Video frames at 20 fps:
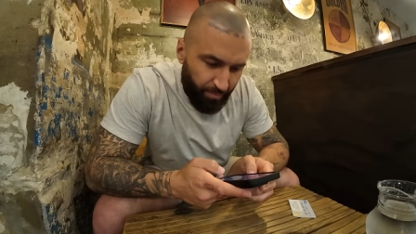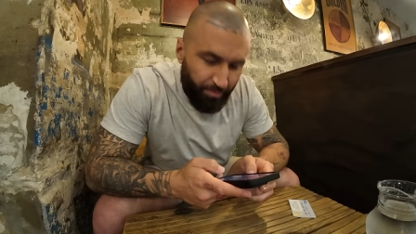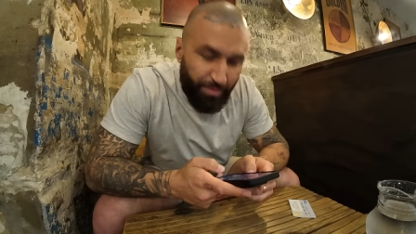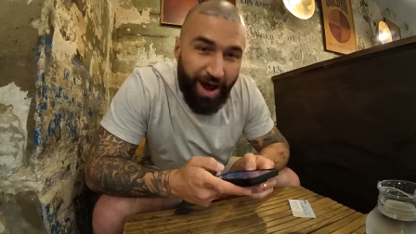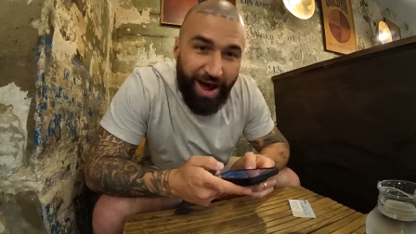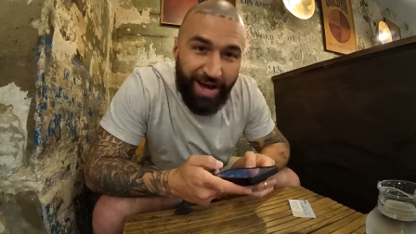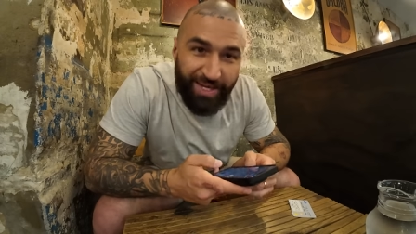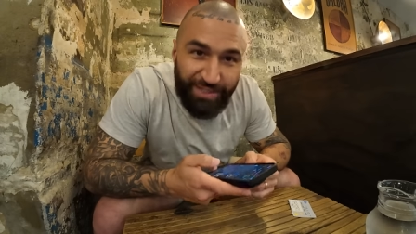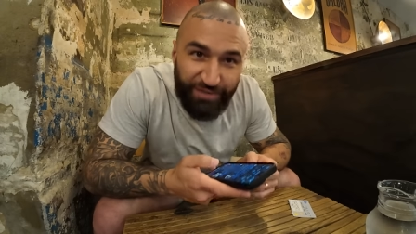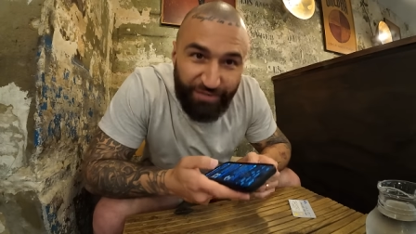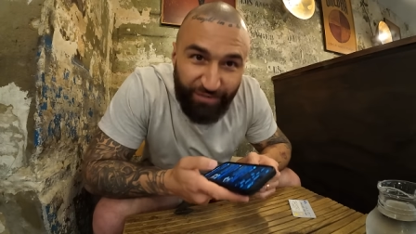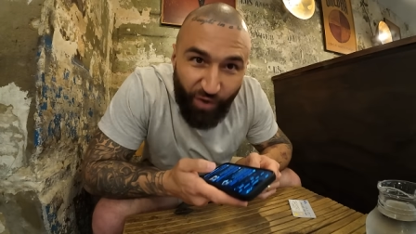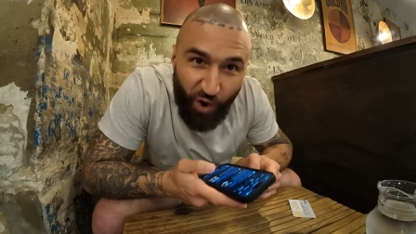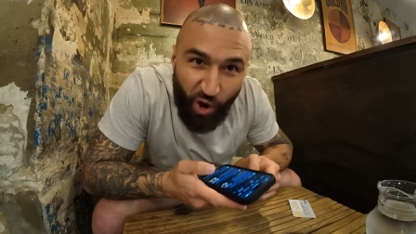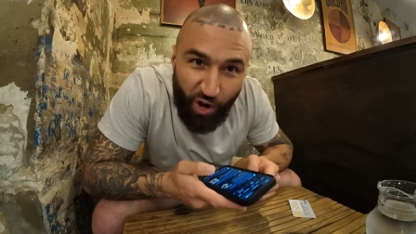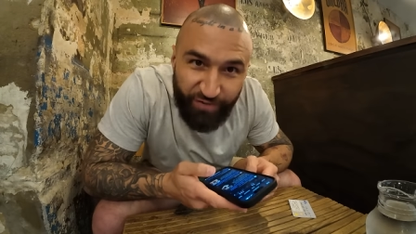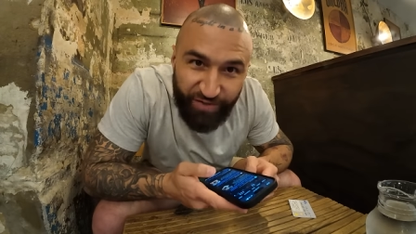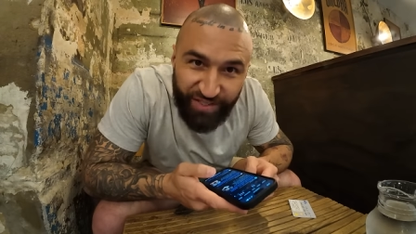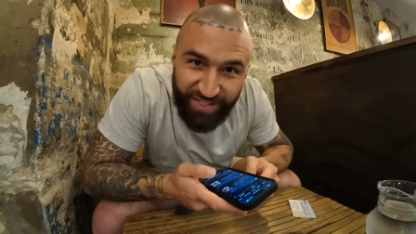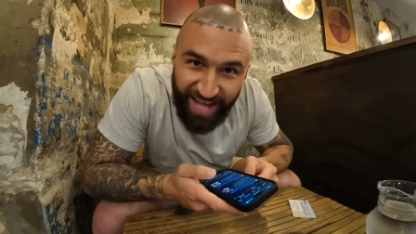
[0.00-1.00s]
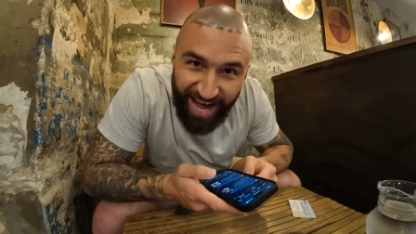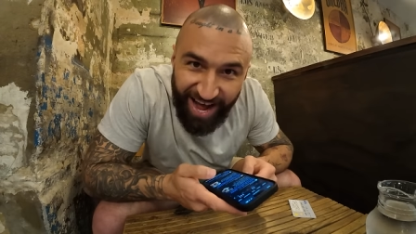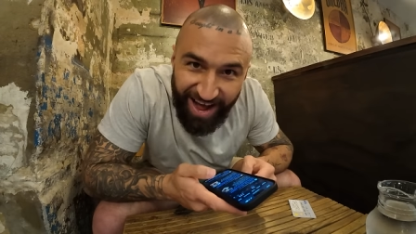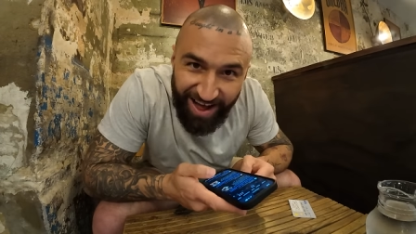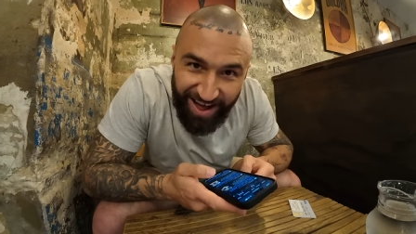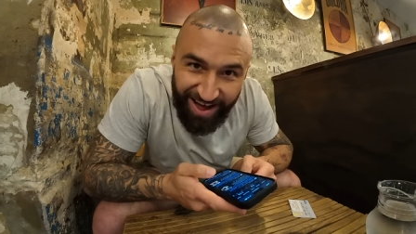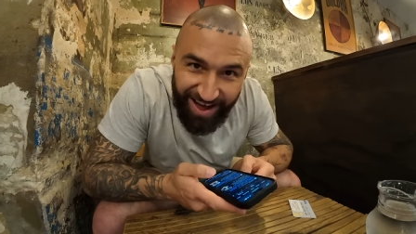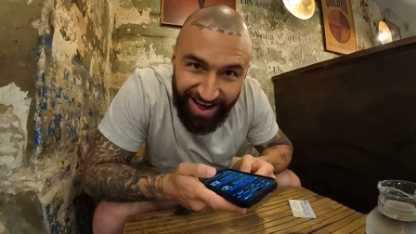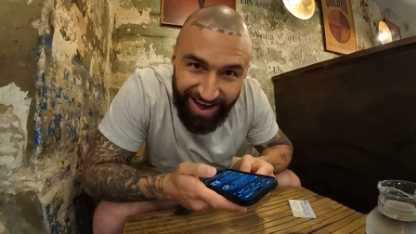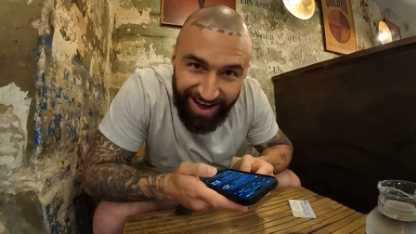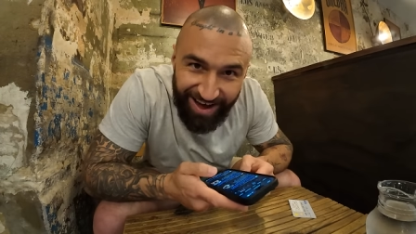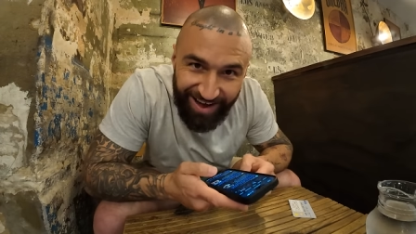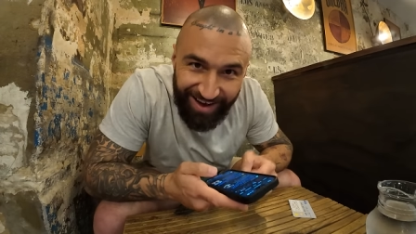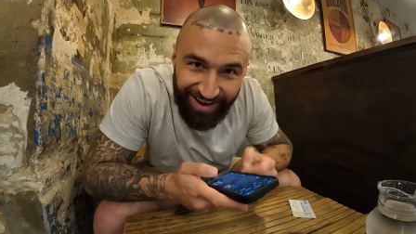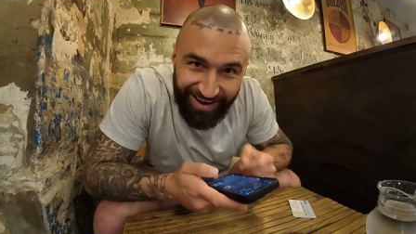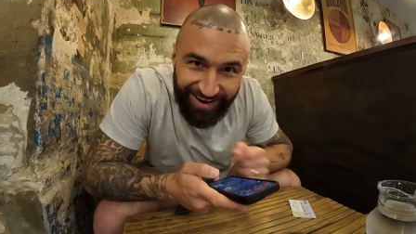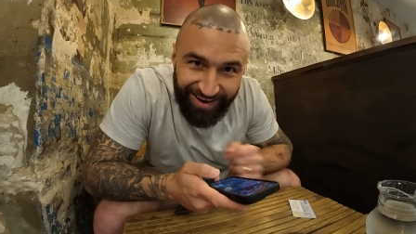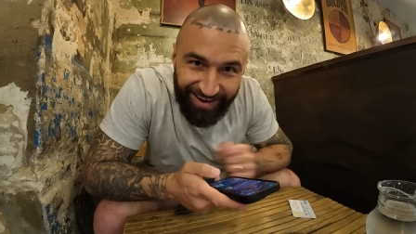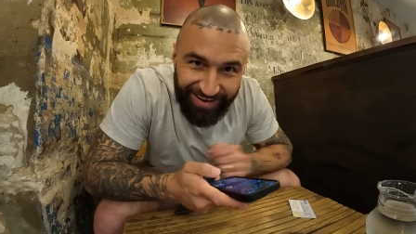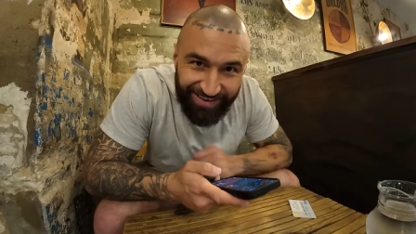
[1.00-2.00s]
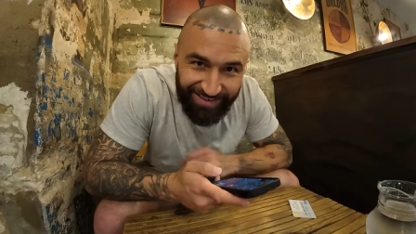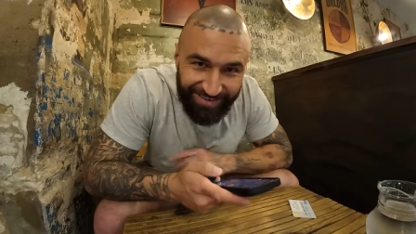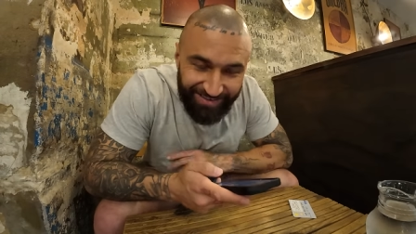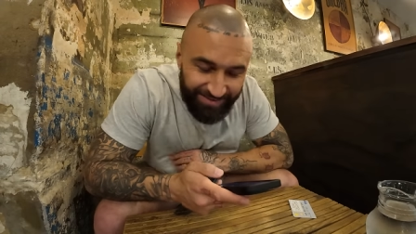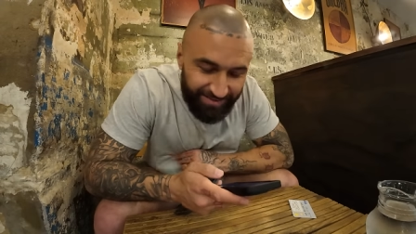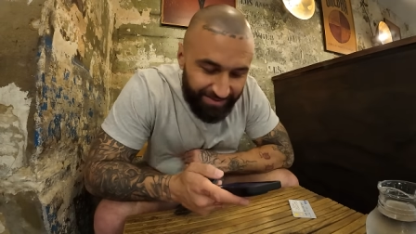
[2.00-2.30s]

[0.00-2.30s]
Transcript: but it's five star.